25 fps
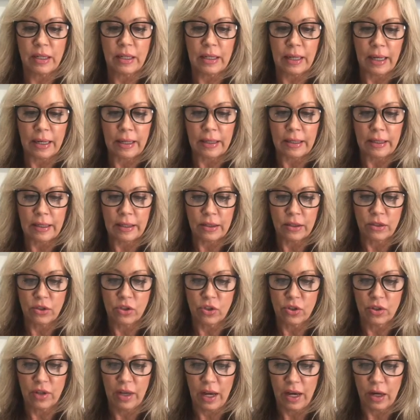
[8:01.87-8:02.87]
getting into
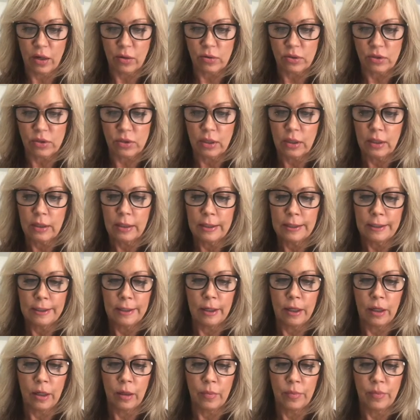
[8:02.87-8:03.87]
the house.
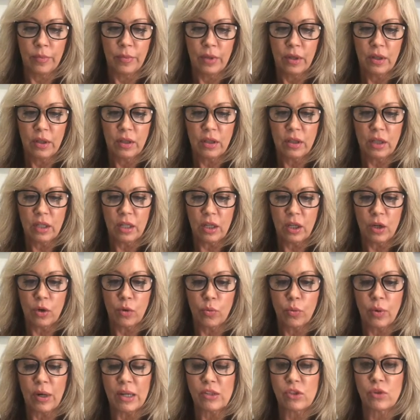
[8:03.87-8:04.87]
The
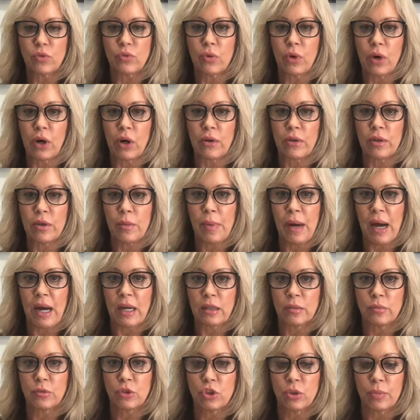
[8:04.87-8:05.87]
reservoir in the
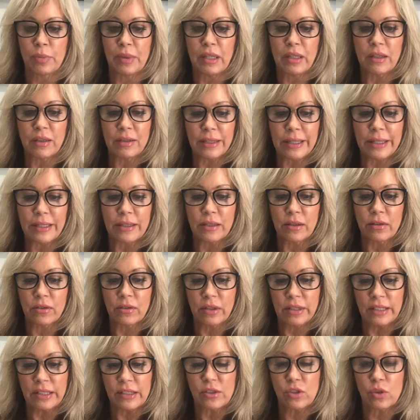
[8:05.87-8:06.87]
bottom should be cleaned at
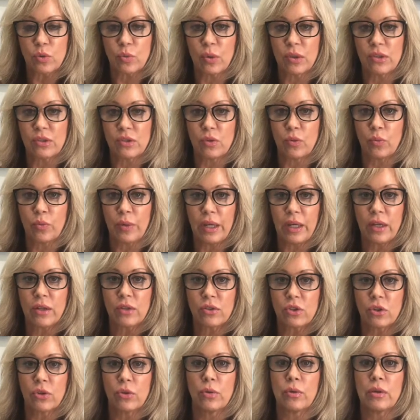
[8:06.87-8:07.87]
least once a week.
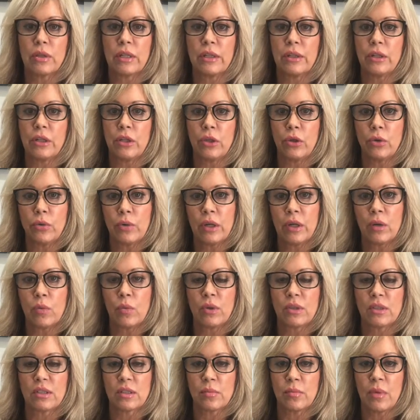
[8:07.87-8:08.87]
So you clean the unit
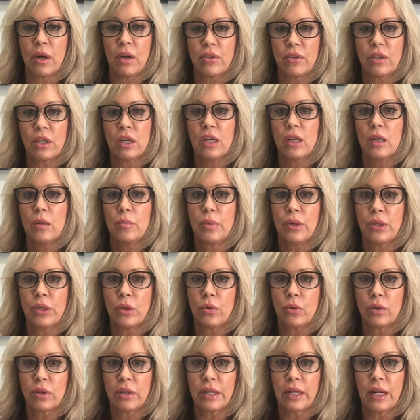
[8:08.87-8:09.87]
once a month, but you
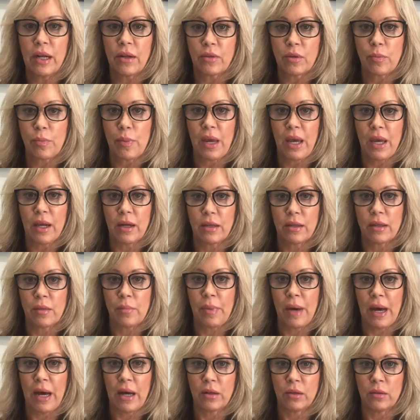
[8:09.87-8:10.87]
clean out the pan in the
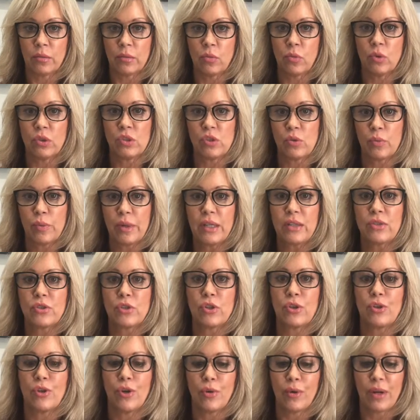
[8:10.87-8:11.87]
bottom once a week so
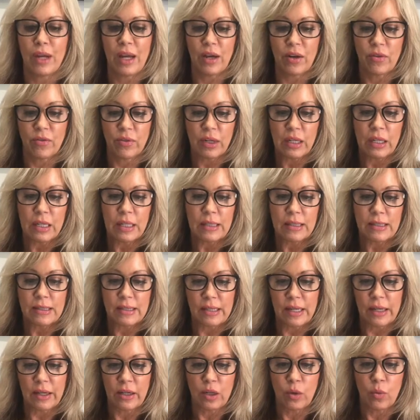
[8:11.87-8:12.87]
you don't have
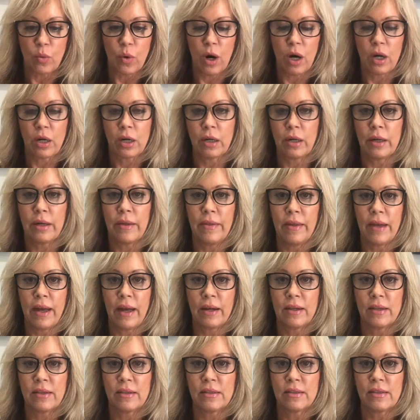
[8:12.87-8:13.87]
standing water, and that
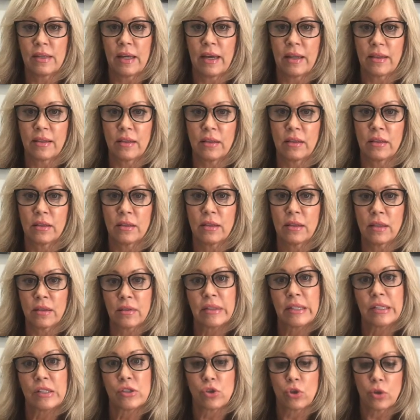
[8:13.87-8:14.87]
is at the
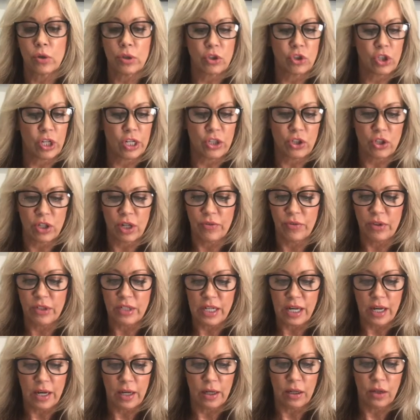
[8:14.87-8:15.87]
least. You can change it every
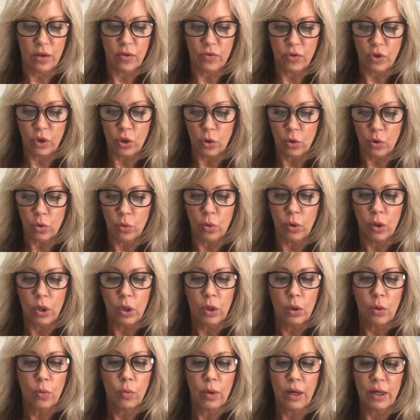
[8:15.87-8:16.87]
day if you
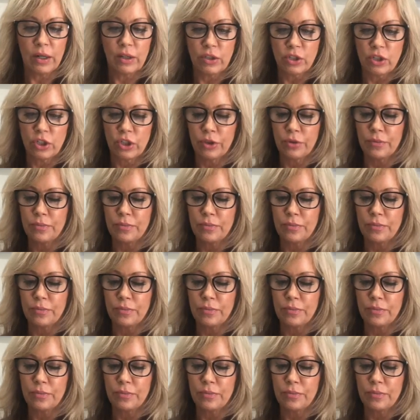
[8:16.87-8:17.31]
wanted to.